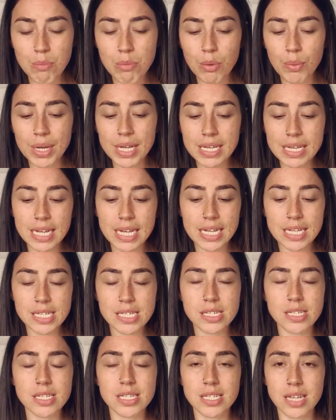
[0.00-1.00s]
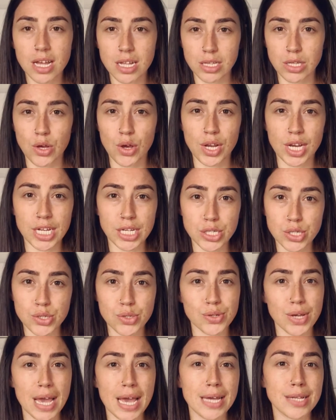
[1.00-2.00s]
But we need to start learning
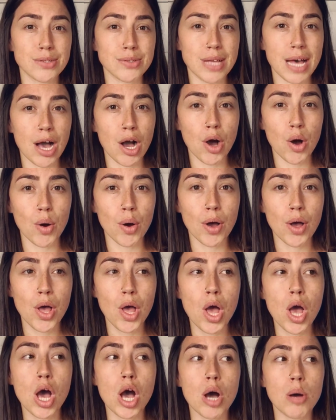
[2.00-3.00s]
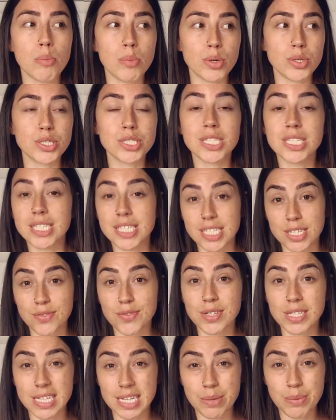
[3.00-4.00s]
to handle our emotions
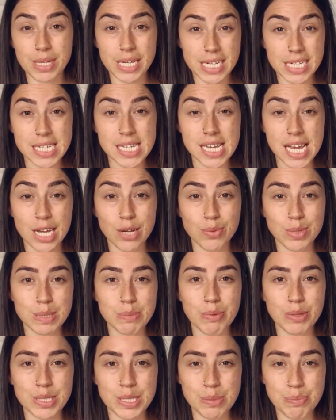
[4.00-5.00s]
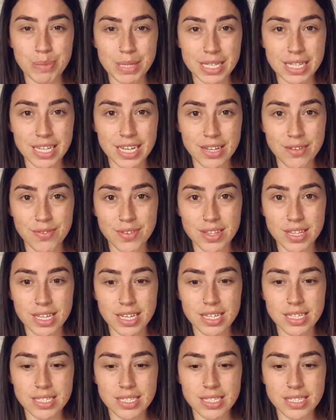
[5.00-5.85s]
differently. We need to take responsibility for this.